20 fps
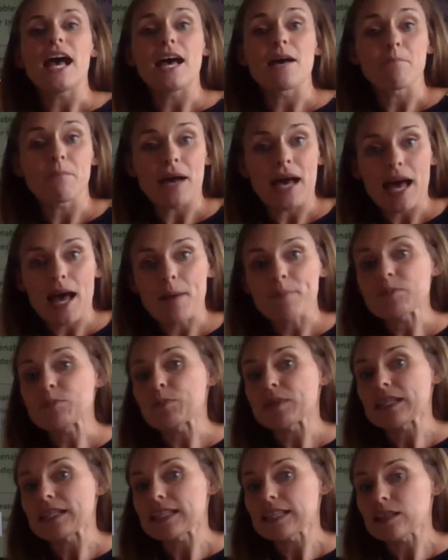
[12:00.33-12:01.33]
and perhaps
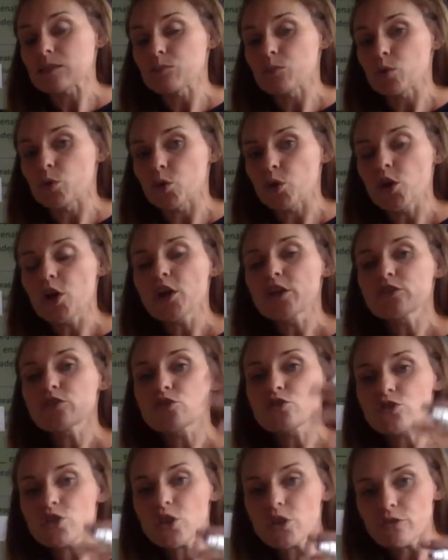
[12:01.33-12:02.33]
be a little more
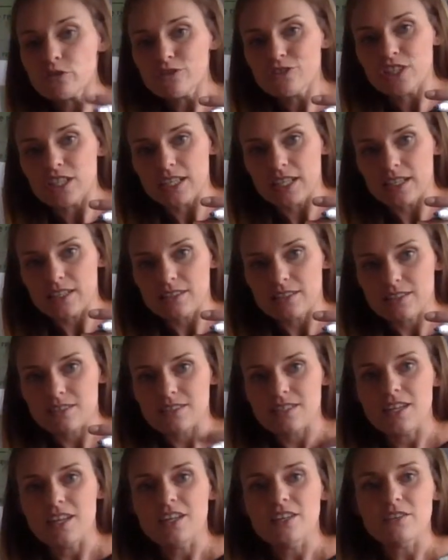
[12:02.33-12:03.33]

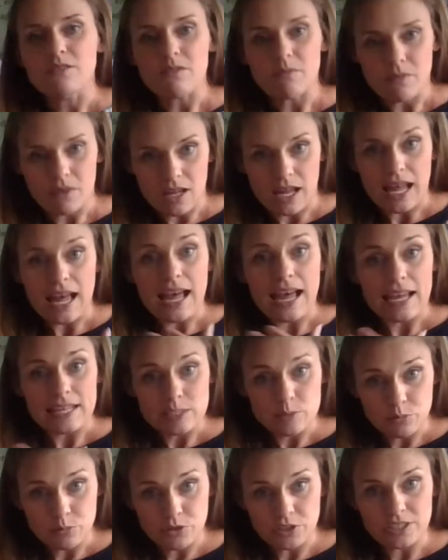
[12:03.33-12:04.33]
socialist.
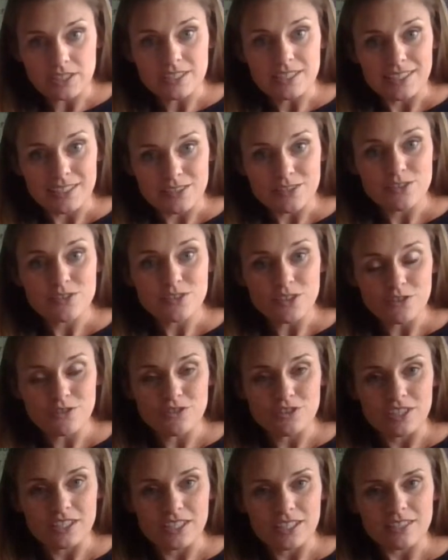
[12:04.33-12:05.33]
As Priestley is
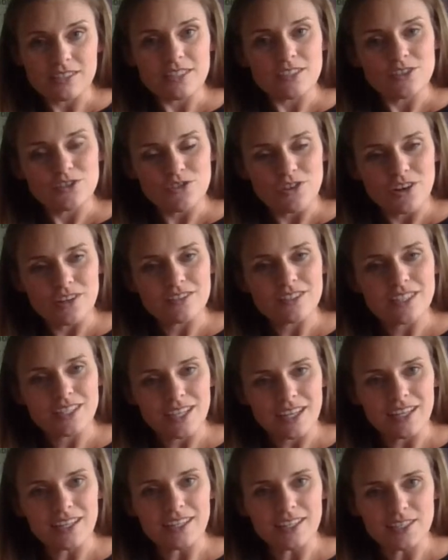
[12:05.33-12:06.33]
socialist, he's trying to
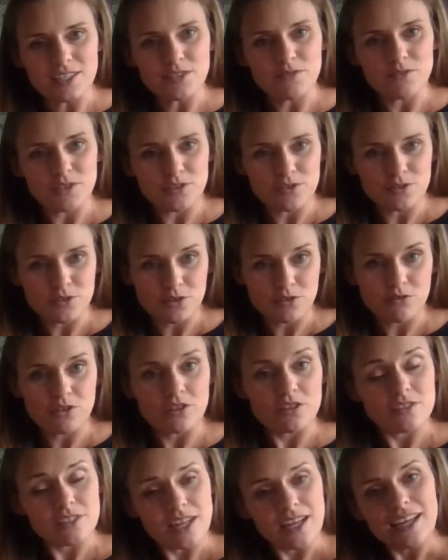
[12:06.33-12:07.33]
get his views
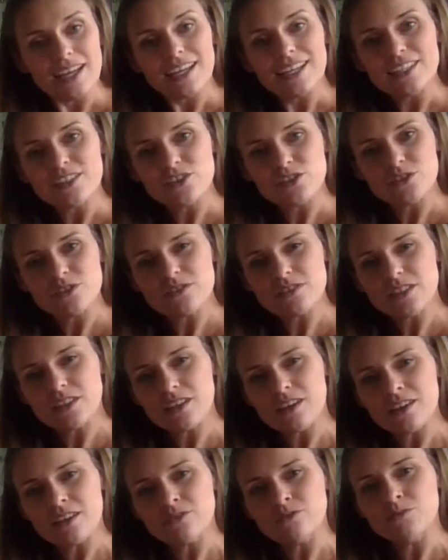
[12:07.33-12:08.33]
across. He's using
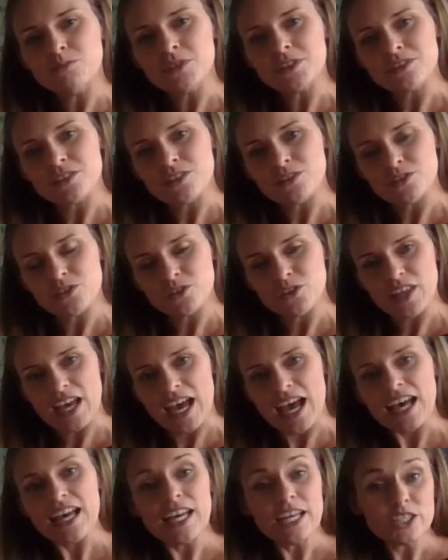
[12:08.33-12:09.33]
her almost to do
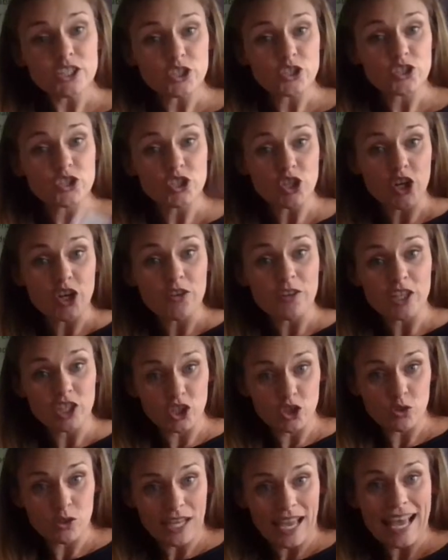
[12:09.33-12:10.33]
that, to show
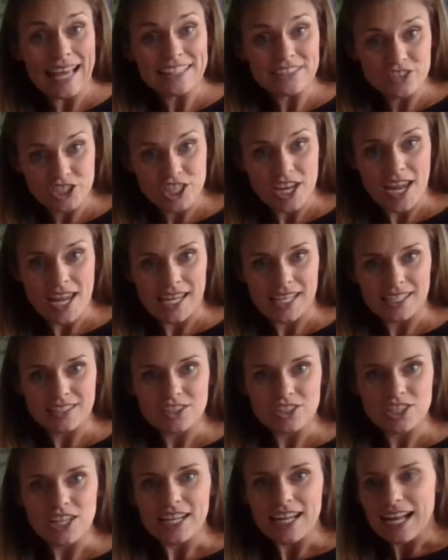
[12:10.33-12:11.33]
that you can
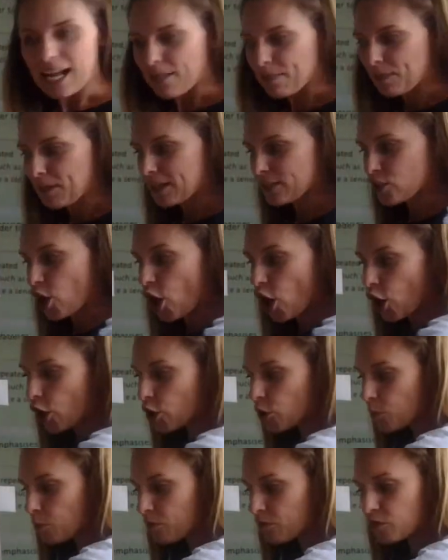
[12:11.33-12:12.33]
change. And there's
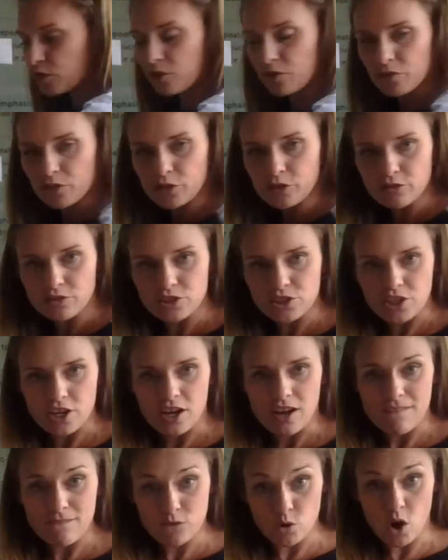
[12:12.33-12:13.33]
hope for the
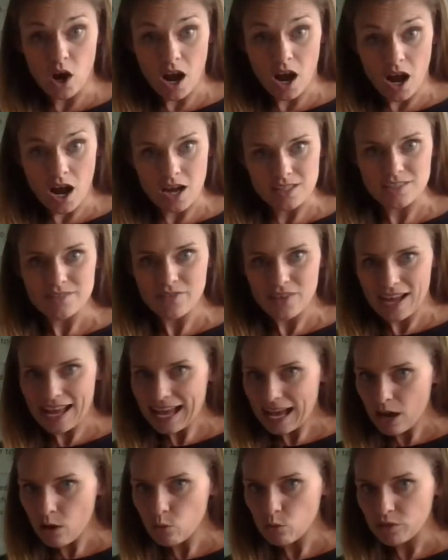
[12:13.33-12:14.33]
future, for us, for
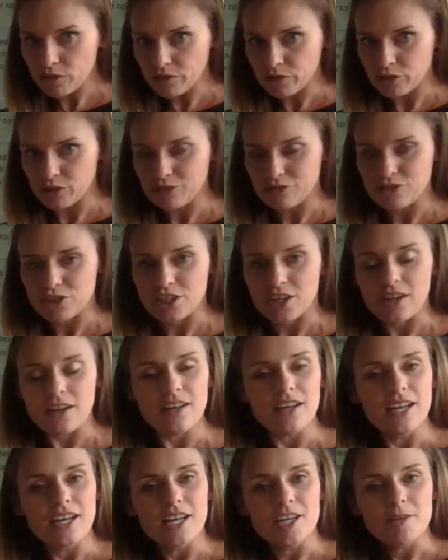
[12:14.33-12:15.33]
our future,